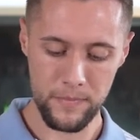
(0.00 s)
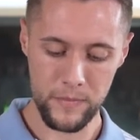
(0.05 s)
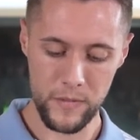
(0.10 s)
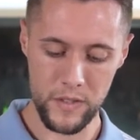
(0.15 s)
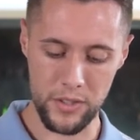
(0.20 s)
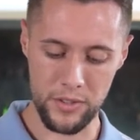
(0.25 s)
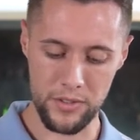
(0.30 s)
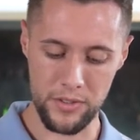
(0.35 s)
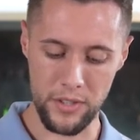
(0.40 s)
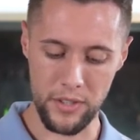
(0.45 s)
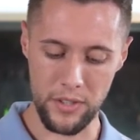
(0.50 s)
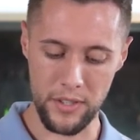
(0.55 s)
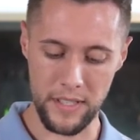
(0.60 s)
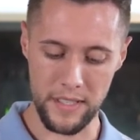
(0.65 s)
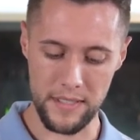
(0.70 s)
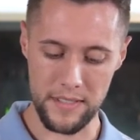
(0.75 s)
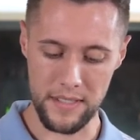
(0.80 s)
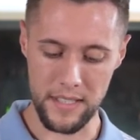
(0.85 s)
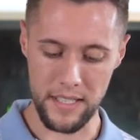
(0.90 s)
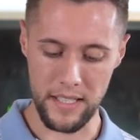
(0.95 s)
just so you
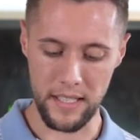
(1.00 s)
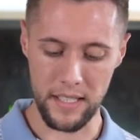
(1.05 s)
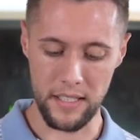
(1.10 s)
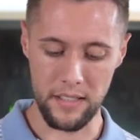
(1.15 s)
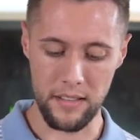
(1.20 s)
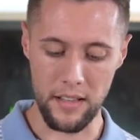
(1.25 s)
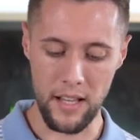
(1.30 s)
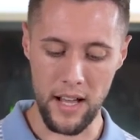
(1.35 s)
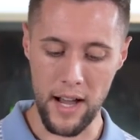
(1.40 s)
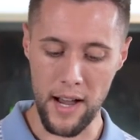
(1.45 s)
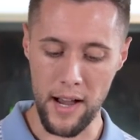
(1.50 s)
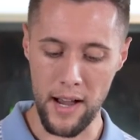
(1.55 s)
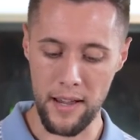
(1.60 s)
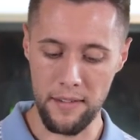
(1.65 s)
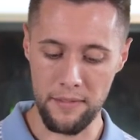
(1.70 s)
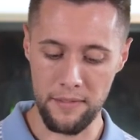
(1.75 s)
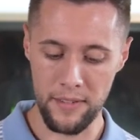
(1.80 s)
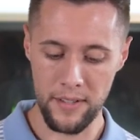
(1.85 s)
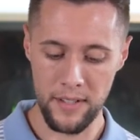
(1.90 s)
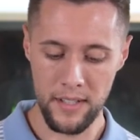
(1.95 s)
could see it in
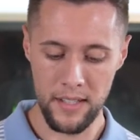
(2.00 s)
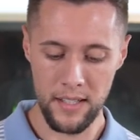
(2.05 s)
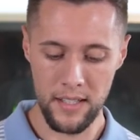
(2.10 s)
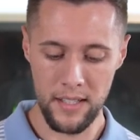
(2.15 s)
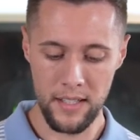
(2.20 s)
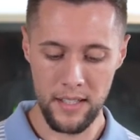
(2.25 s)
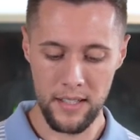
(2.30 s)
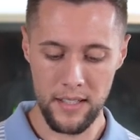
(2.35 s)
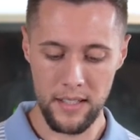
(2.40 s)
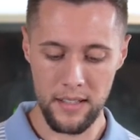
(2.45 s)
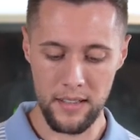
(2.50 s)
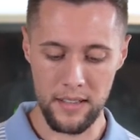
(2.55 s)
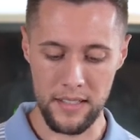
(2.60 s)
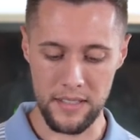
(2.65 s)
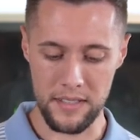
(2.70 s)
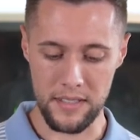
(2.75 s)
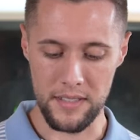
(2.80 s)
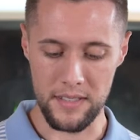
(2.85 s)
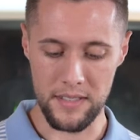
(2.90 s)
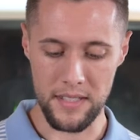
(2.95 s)
live.
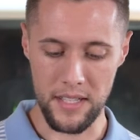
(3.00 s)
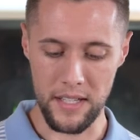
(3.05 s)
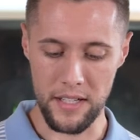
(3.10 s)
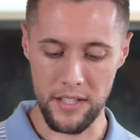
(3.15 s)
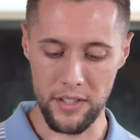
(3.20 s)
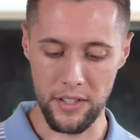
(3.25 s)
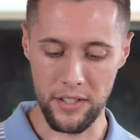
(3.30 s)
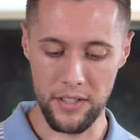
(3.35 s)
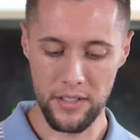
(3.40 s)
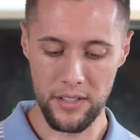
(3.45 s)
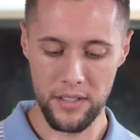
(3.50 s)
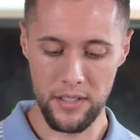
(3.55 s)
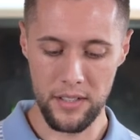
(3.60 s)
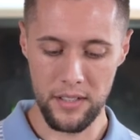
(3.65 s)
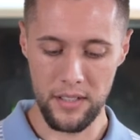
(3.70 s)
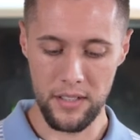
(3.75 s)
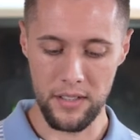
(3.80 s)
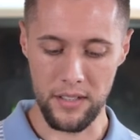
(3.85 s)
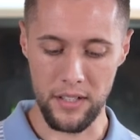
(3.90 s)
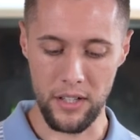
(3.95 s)
This is here.
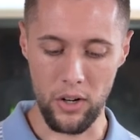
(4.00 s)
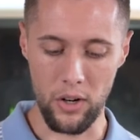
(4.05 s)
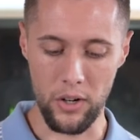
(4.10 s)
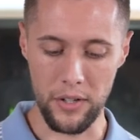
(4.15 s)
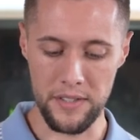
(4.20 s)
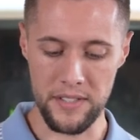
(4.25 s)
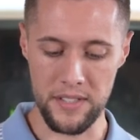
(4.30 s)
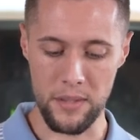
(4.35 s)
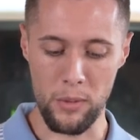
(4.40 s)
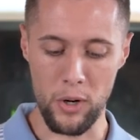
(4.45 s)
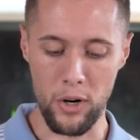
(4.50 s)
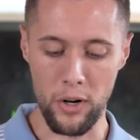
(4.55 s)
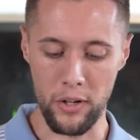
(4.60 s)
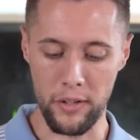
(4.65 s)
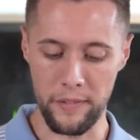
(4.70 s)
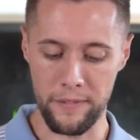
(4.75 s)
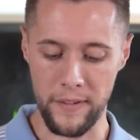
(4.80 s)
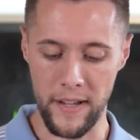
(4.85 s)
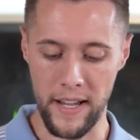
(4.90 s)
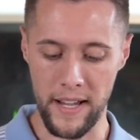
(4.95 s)
There are some
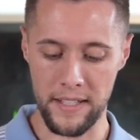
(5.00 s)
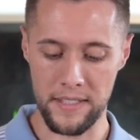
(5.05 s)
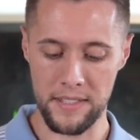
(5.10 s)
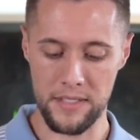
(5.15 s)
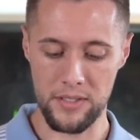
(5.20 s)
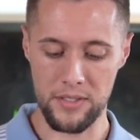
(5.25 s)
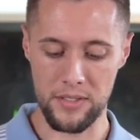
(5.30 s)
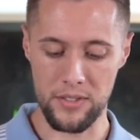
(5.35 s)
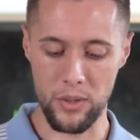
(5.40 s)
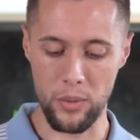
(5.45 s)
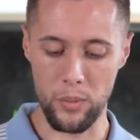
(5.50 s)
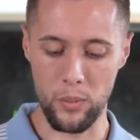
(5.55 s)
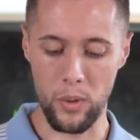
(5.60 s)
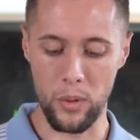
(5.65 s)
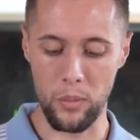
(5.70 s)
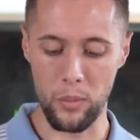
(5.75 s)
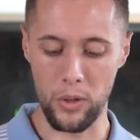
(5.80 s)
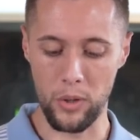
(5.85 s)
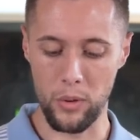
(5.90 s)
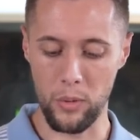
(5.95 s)
artifacts, so
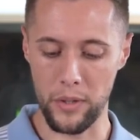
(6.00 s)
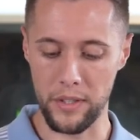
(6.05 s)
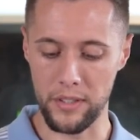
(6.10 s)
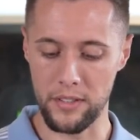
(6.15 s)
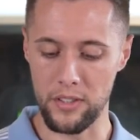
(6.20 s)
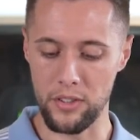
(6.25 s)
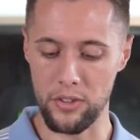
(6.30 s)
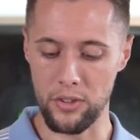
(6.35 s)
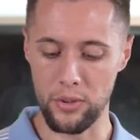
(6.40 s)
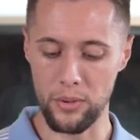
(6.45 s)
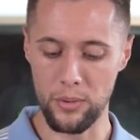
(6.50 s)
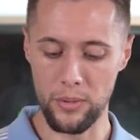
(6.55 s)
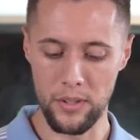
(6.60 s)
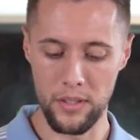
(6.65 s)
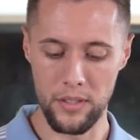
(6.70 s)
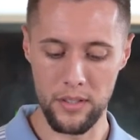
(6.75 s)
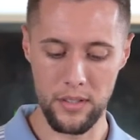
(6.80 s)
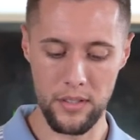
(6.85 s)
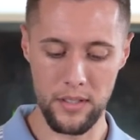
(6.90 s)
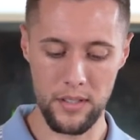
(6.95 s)
what we're going to do
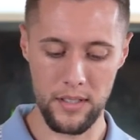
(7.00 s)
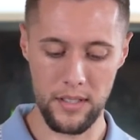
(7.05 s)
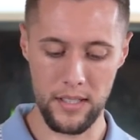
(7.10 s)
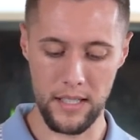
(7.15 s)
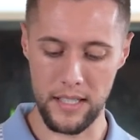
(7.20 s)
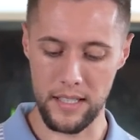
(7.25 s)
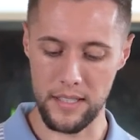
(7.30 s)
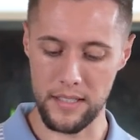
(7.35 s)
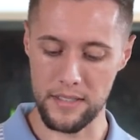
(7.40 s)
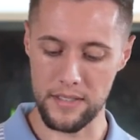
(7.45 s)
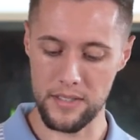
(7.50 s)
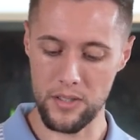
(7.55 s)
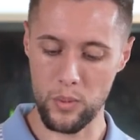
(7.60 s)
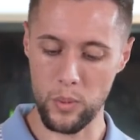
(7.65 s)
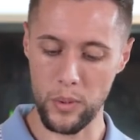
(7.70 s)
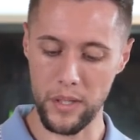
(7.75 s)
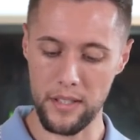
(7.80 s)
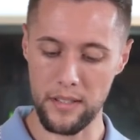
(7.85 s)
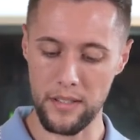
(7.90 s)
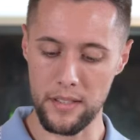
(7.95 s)
is
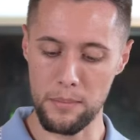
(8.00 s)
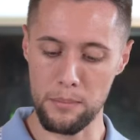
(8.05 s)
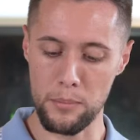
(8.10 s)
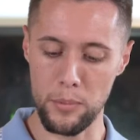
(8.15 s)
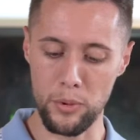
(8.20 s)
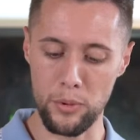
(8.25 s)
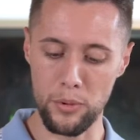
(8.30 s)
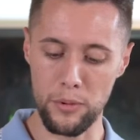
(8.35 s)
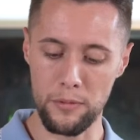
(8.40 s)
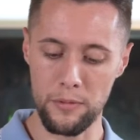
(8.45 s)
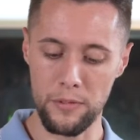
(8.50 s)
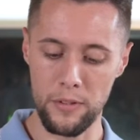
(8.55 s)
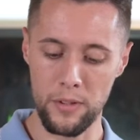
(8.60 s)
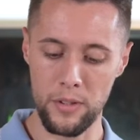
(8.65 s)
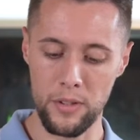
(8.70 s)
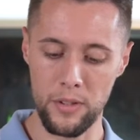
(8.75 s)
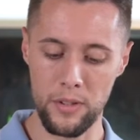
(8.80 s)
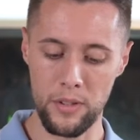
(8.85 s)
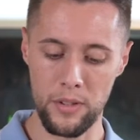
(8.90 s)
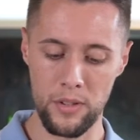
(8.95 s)
quickly move
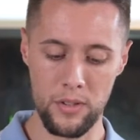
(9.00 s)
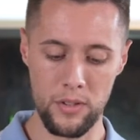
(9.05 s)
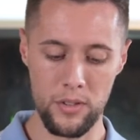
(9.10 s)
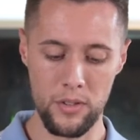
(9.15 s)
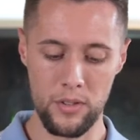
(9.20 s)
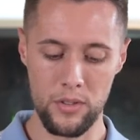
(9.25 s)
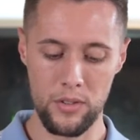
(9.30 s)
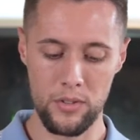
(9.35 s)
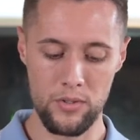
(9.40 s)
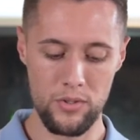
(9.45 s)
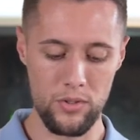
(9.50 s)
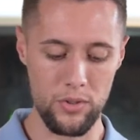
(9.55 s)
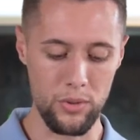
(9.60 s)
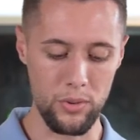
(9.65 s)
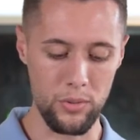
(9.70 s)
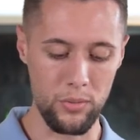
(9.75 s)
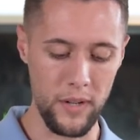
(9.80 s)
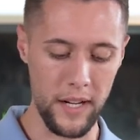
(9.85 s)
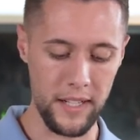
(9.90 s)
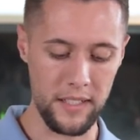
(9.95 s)

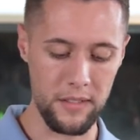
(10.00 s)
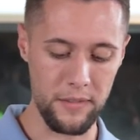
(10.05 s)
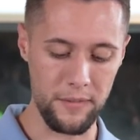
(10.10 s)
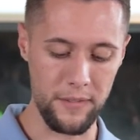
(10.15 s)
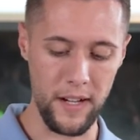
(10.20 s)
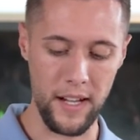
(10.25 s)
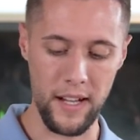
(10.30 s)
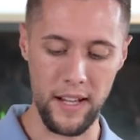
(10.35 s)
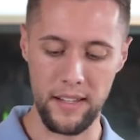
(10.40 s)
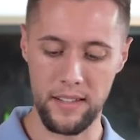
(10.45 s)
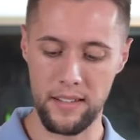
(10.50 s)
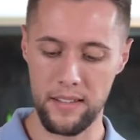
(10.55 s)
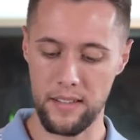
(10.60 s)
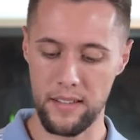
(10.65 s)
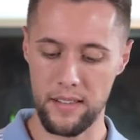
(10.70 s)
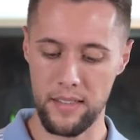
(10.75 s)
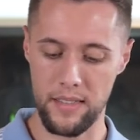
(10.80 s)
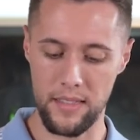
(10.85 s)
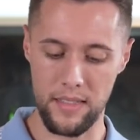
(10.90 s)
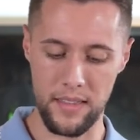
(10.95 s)
to rectify
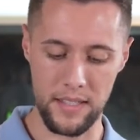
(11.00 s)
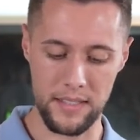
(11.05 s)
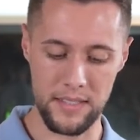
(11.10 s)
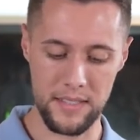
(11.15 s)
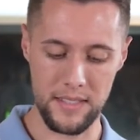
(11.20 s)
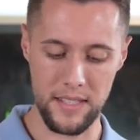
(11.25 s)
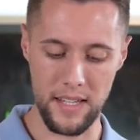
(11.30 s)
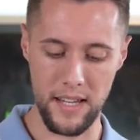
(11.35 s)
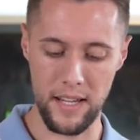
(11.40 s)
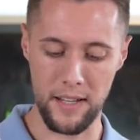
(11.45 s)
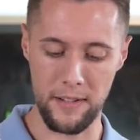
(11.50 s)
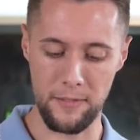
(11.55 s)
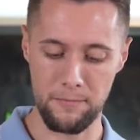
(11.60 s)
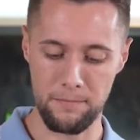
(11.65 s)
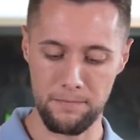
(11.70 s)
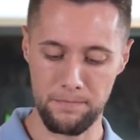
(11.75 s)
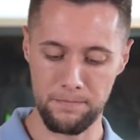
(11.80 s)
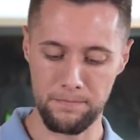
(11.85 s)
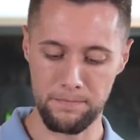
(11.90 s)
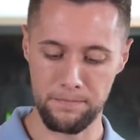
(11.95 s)
this scan.
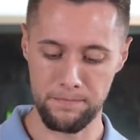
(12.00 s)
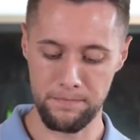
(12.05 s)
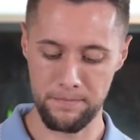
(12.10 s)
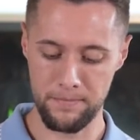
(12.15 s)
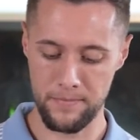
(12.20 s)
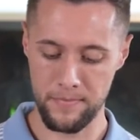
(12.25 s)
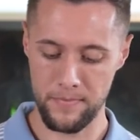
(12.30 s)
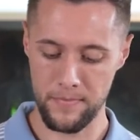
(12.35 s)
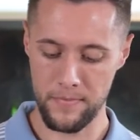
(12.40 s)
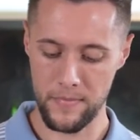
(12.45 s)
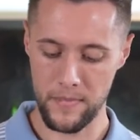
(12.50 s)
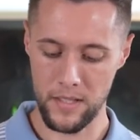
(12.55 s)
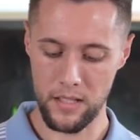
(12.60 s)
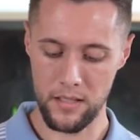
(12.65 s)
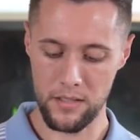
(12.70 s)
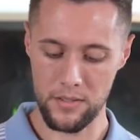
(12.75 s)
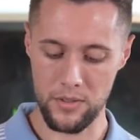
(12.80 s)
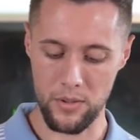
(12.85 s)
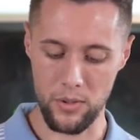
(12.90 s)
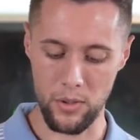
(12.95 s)

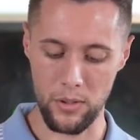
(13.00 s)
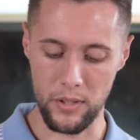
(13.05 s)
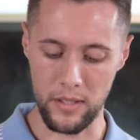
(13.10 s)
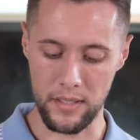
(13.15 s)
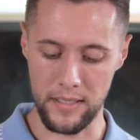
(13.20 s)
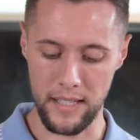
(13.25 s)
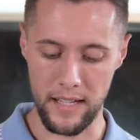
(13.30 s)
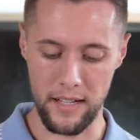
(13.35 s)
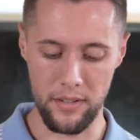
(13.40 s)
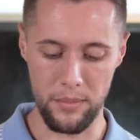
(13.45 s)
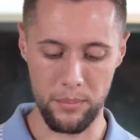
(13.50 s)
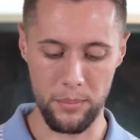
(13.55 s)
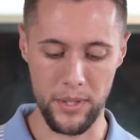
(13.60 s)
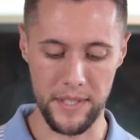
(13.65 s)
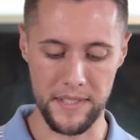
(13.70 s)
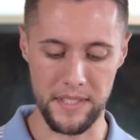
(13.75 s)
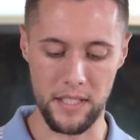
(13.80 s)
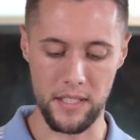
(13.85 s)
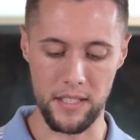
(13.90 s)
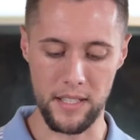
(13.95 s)
Scrolling down and
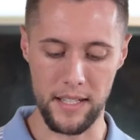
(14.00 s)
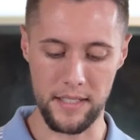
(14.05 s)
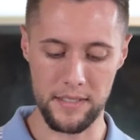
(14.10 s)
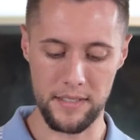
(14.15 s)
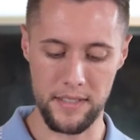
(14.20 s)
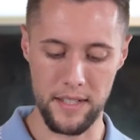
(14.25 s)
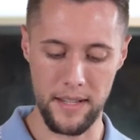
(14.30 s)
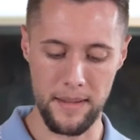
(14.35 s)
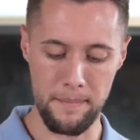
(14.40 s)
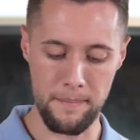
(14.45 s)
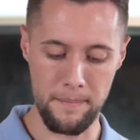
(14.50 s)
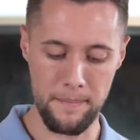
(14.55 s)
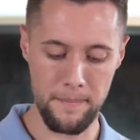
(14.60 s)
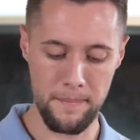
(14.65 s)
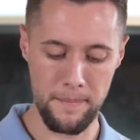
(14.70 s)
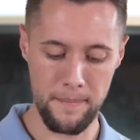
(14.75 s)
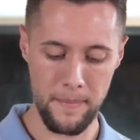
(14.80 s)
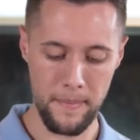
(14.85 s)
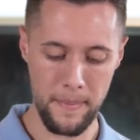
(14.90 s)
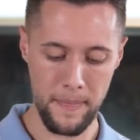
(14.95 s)
pressing next
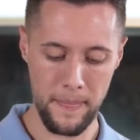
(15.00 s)
step.